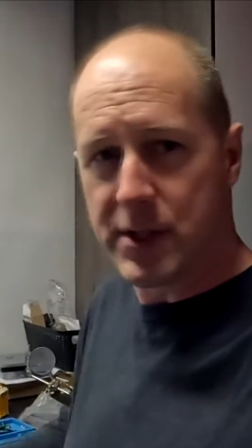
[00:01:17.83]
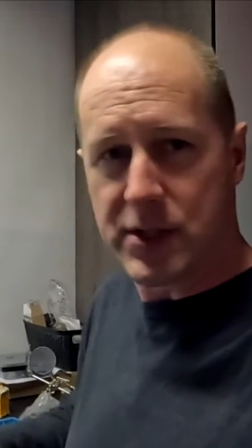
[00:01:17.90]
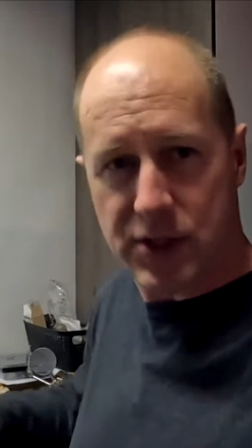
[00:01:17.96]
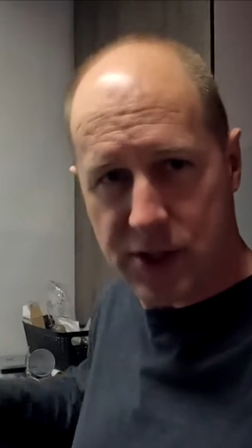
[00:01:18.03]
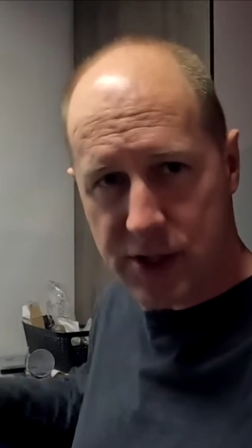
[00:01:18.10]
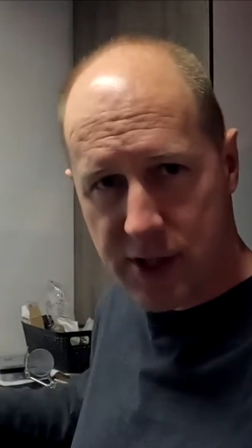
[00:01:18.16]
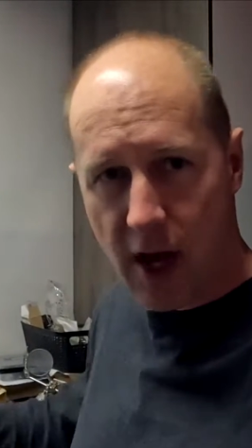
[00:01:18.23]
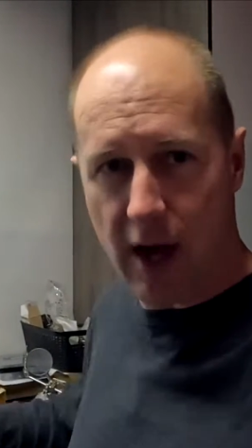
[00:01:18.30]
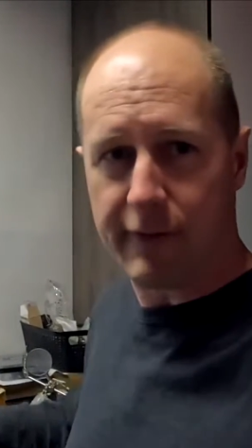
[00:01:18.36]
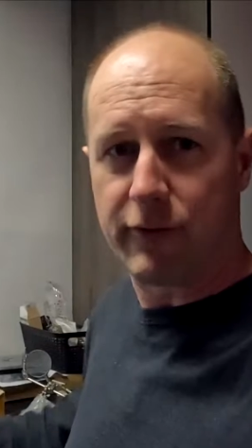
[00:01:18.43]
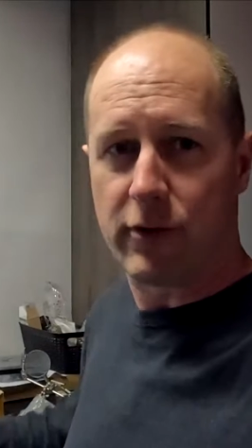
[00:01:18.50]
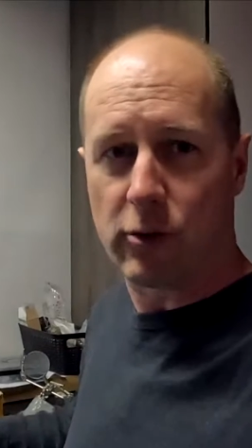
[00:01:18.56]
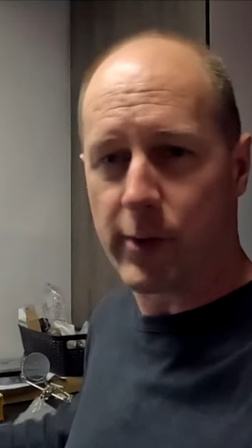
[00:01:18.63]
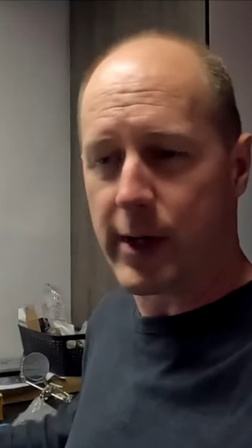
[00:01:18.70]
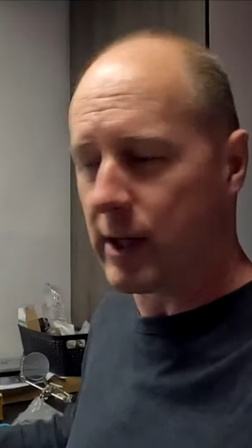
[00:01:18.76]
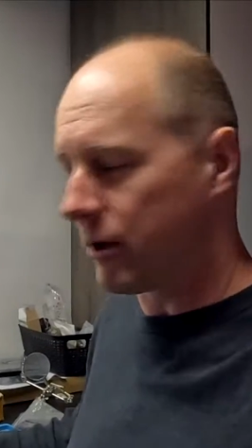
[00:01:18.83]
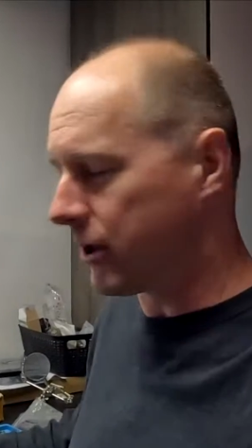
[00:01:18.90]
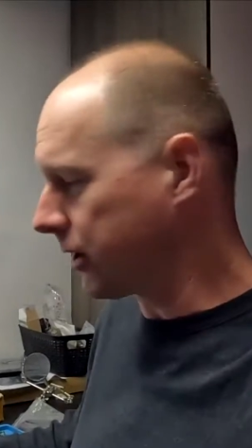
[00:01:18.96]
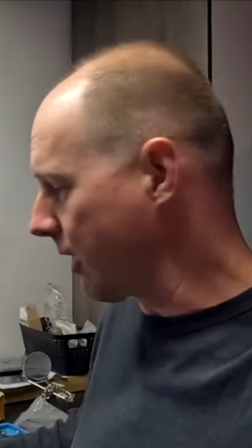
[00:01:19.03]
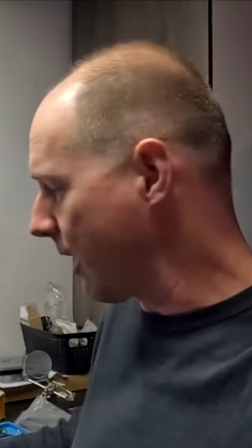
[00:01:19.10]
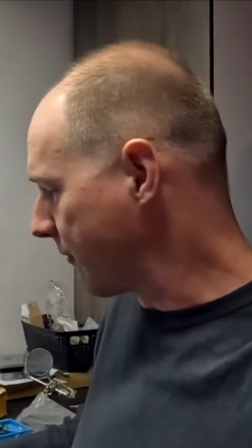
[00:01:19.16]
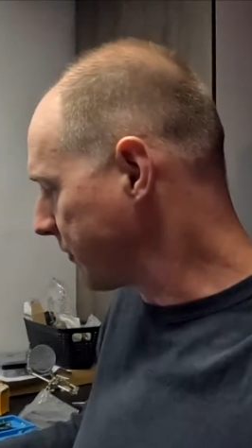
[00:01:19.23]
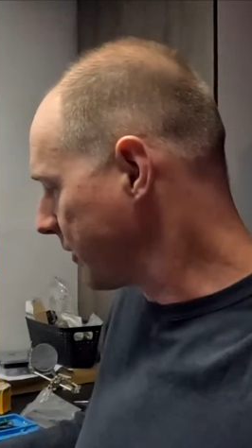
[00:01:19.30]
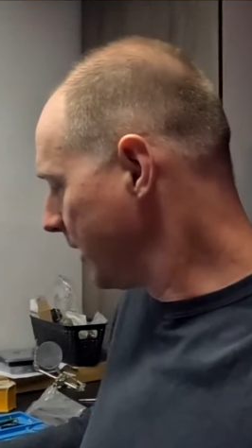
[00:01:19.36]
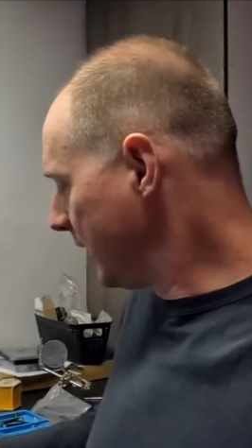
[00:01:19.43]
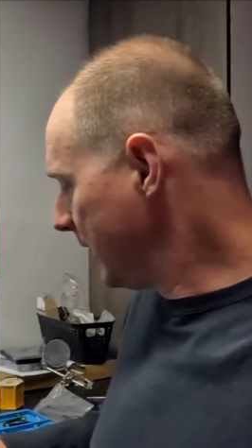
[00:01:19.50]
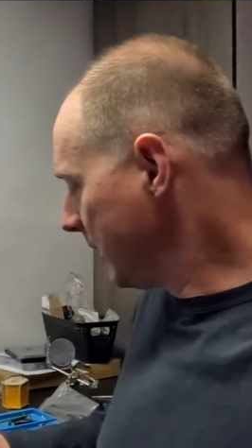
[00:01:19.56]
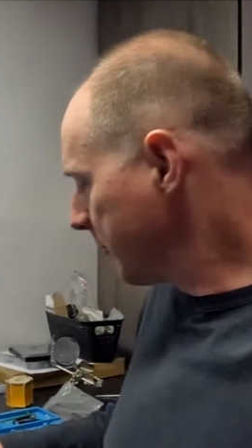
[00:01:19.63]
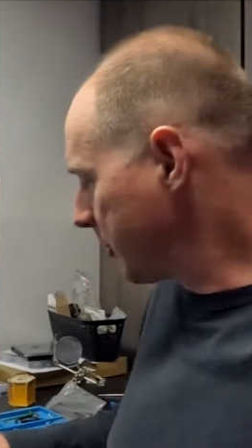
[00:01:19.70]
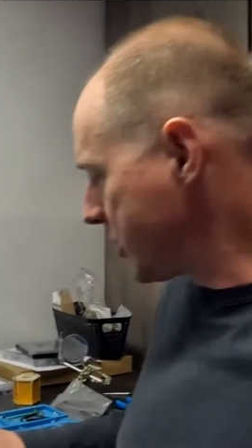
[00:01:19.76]
this is not for a real aircraft.
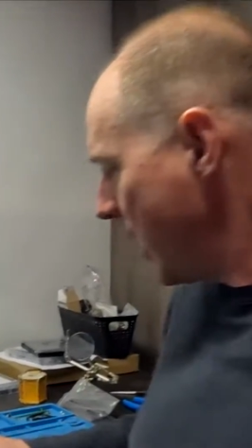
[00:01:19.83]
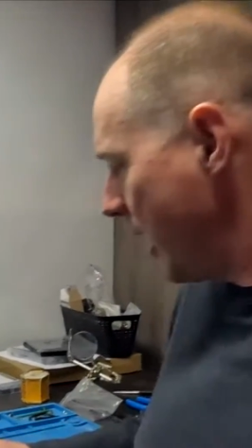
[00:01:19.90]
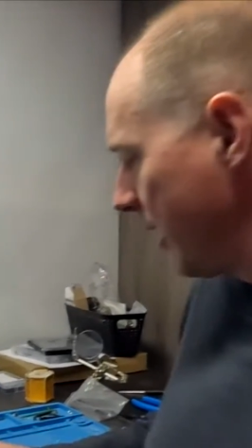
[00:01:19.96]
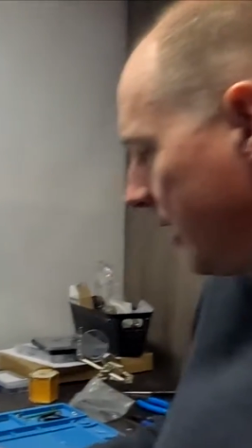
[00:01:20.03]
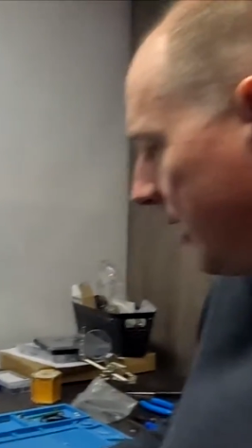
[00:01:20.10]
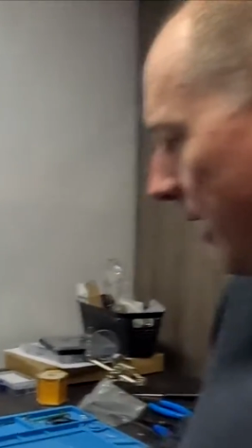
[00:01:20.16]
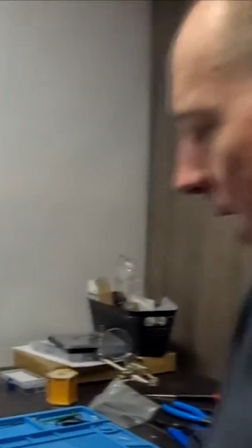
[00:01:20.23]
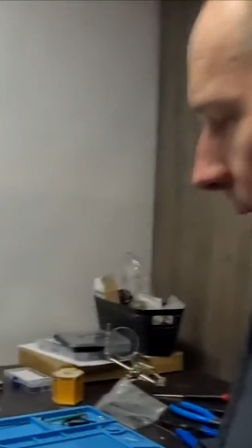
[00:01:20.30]
But yeah,